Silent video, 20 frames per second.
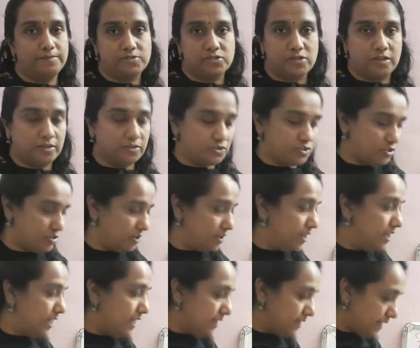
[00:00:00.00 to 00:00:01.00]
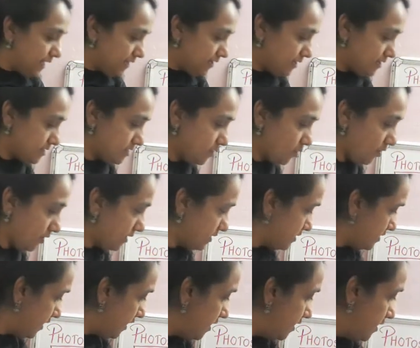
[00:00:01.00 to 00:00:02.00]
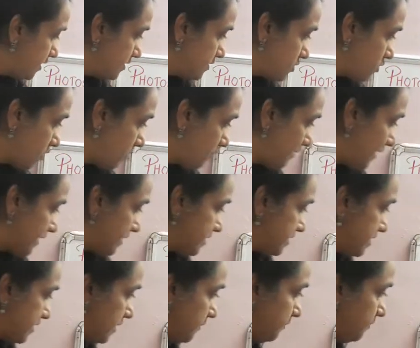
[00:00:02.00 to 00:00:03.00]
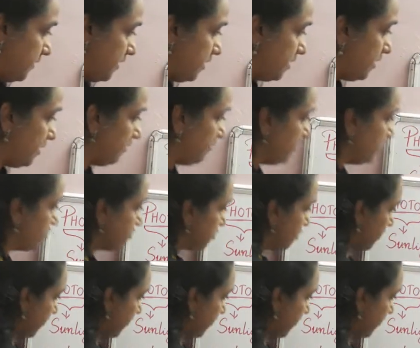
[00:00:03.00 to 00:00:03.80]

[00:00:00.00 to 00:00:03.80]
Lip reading: structure. That is known as the stomata. That I will draw